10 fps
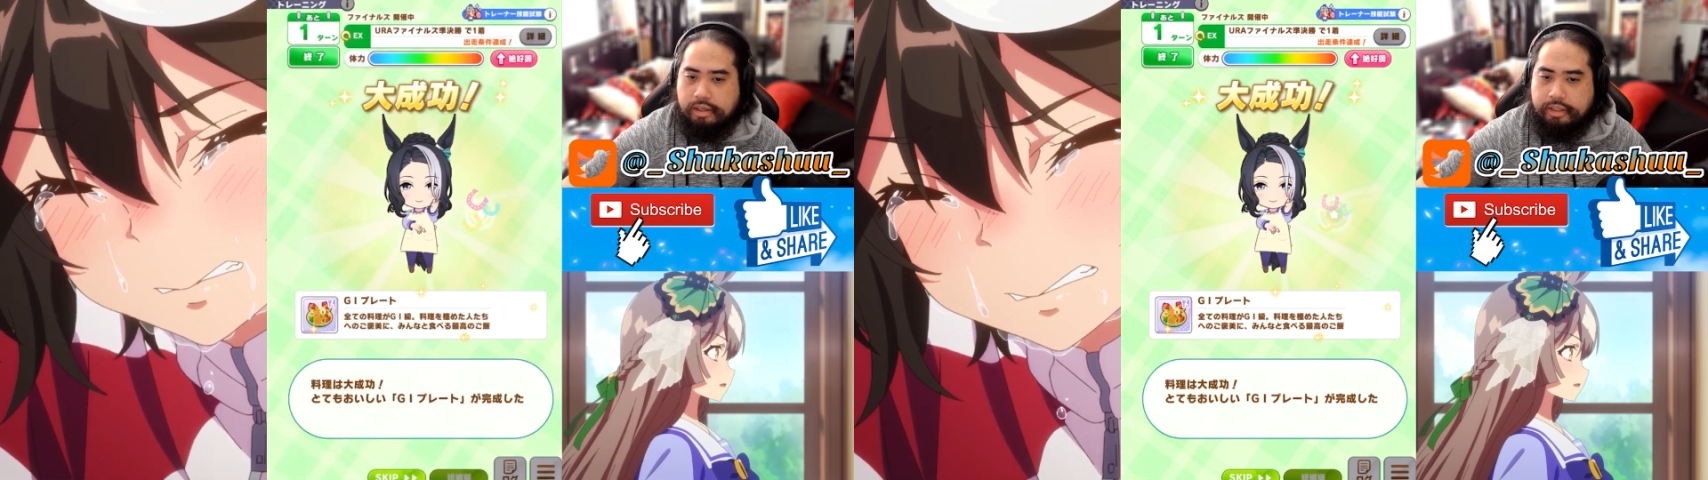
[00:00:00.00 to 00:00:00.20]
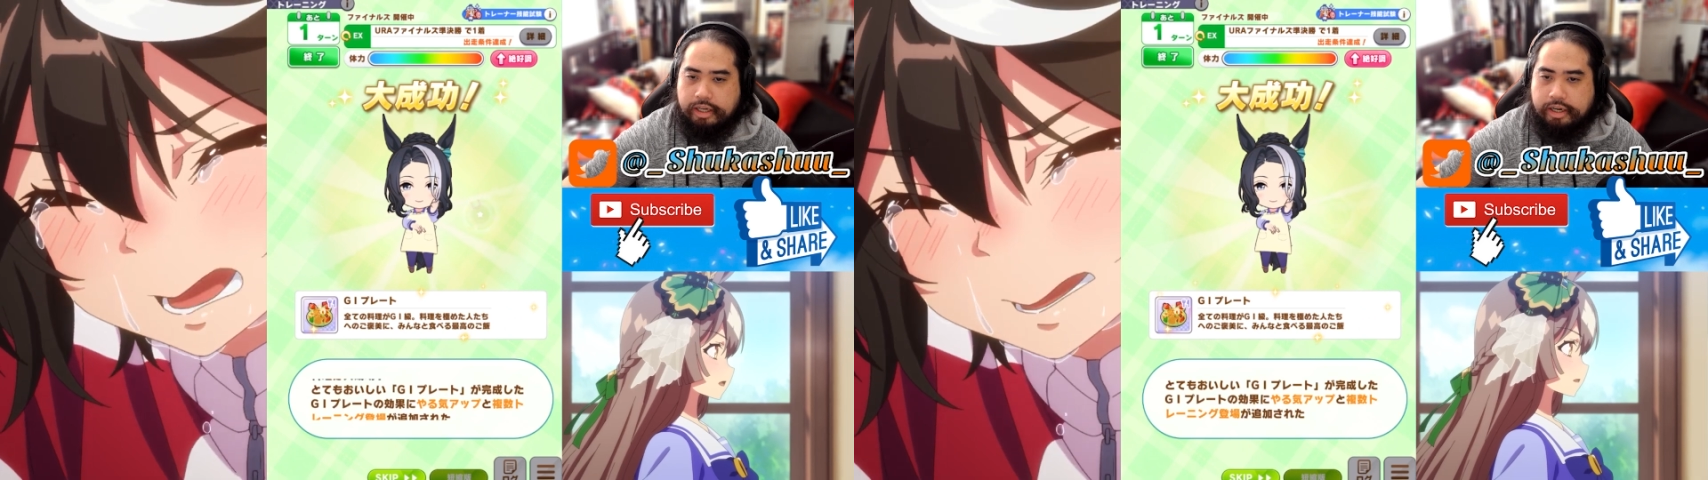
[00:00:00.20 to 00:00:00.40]

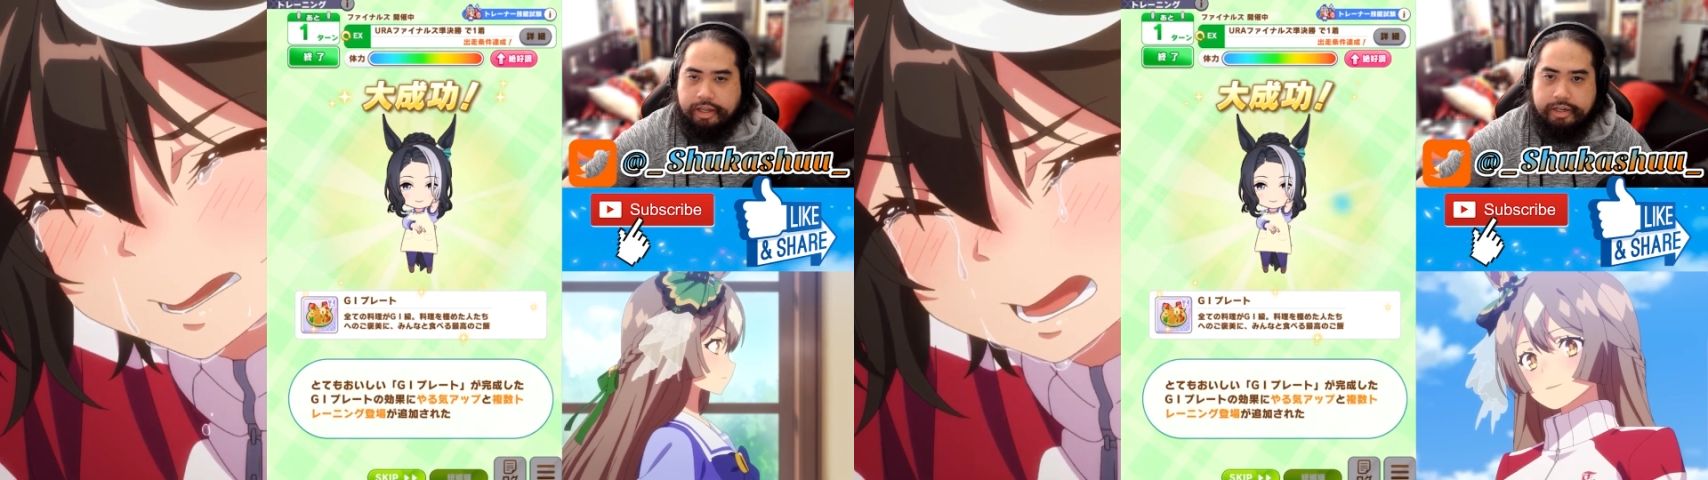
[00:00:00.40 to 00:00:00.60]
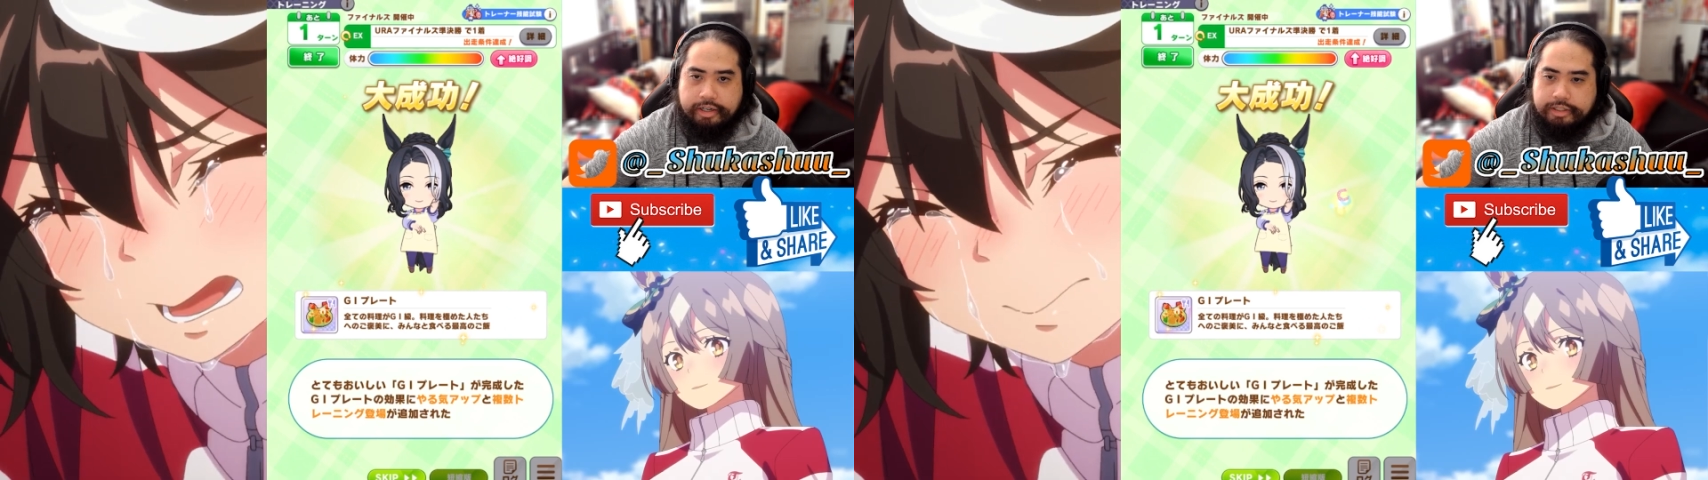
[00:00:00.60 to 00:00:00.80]
Then
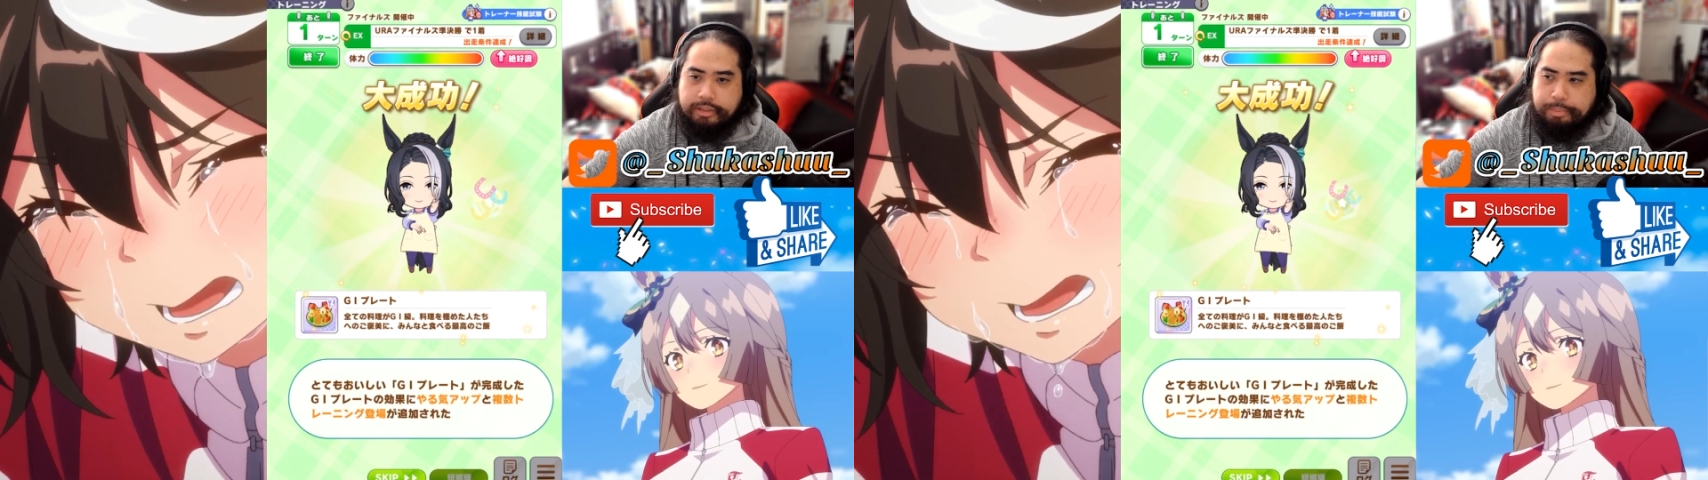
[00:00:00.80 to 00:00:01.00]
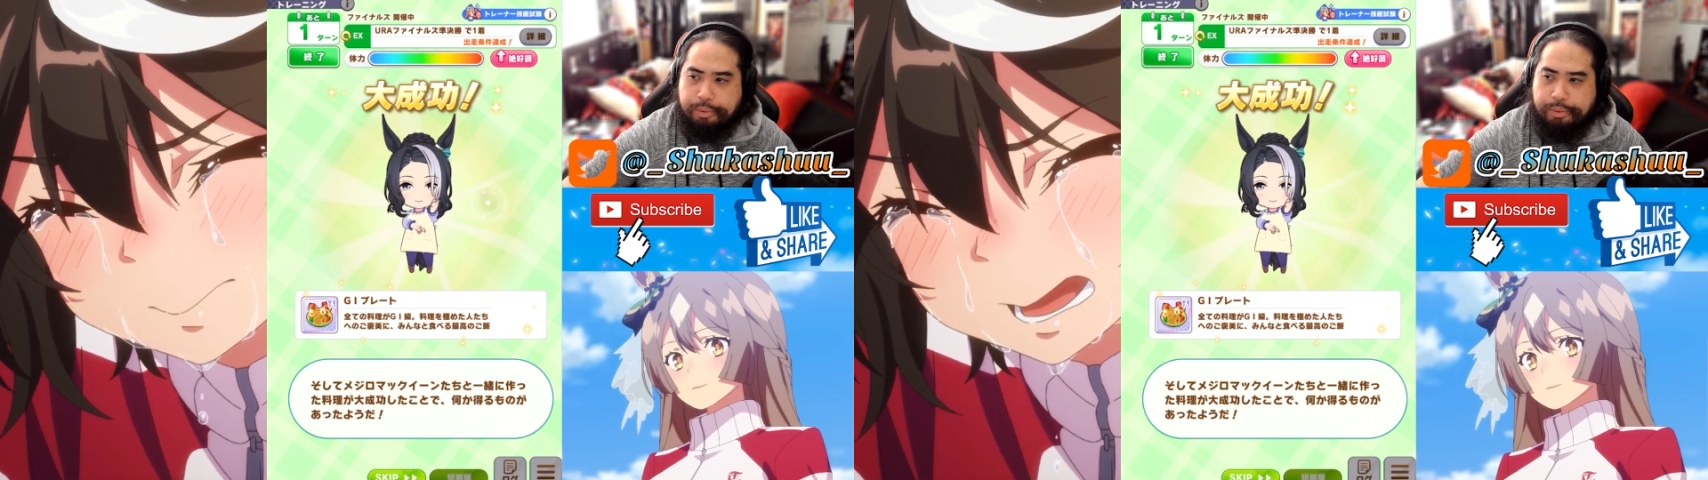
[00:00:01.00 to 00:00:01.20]
again, it is
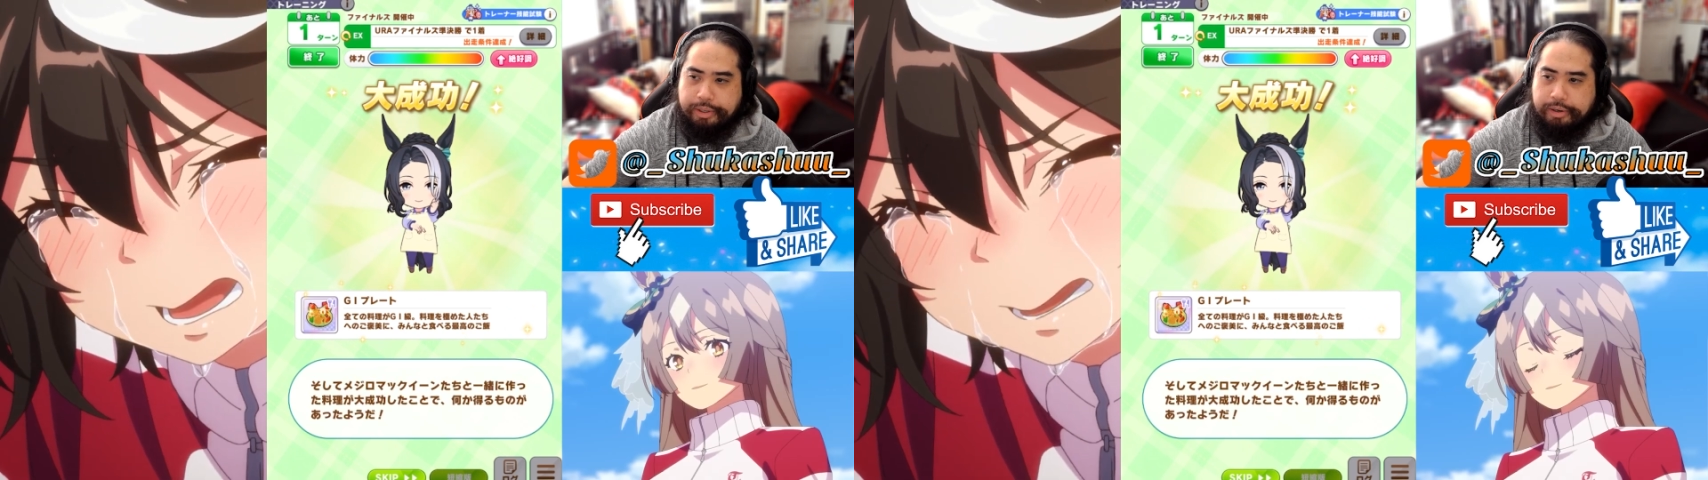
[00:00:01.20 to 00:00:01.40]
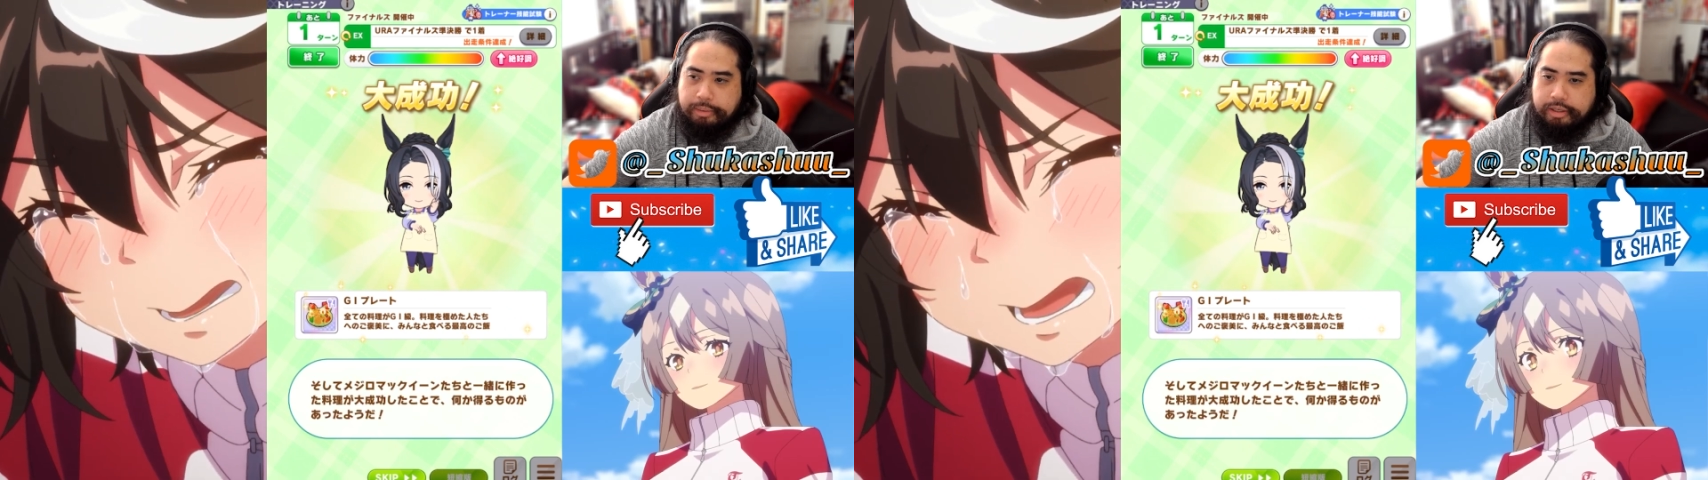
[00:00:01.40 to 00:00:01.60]
pretty
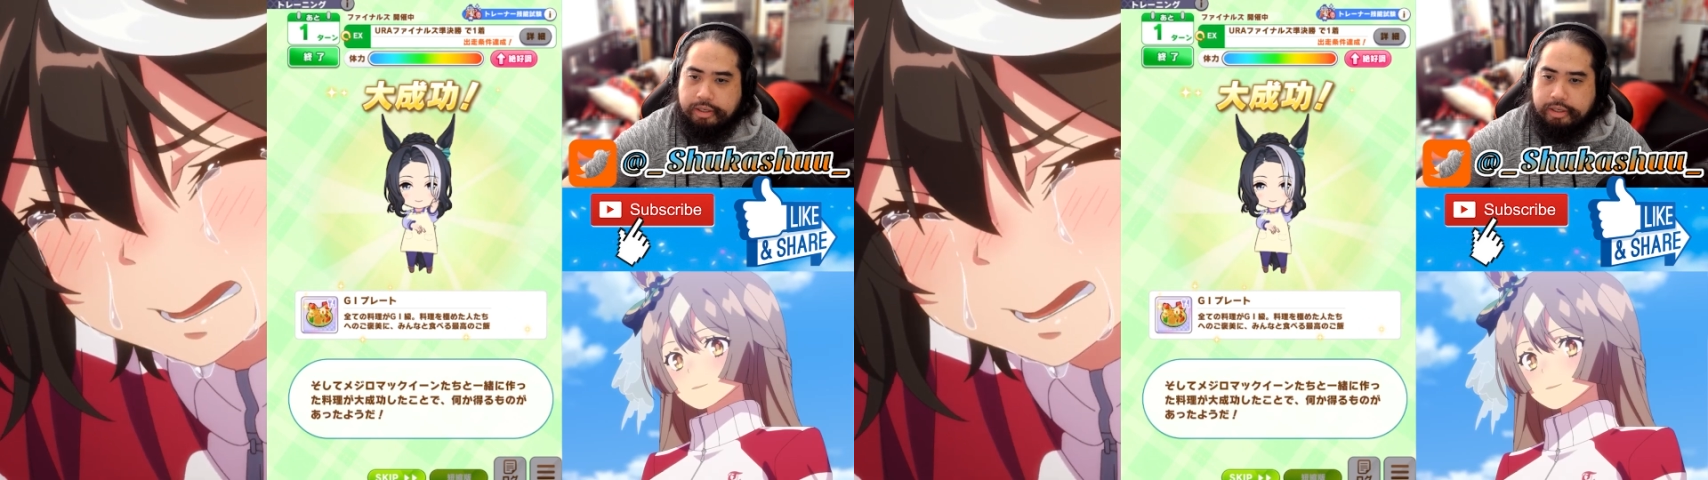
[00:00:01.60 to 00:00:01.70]
derby,